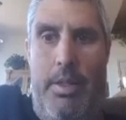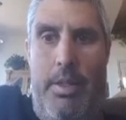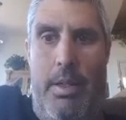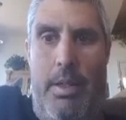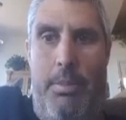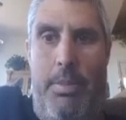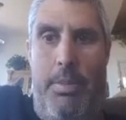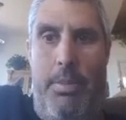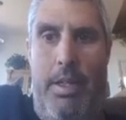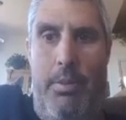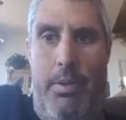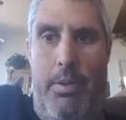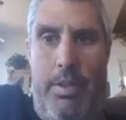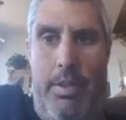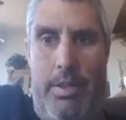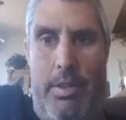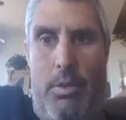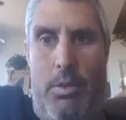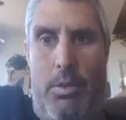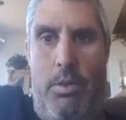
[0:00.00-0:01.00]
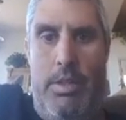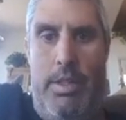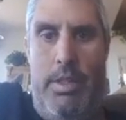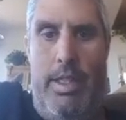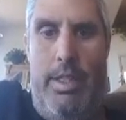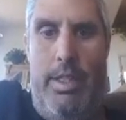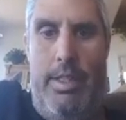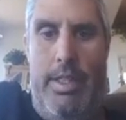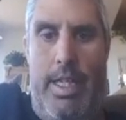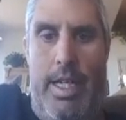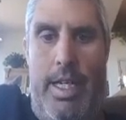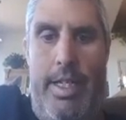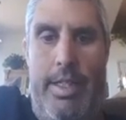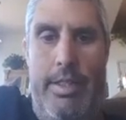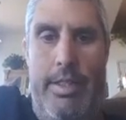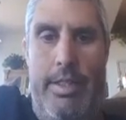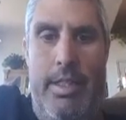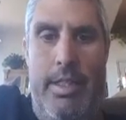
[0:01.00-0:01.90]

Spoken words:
compete with schools their size.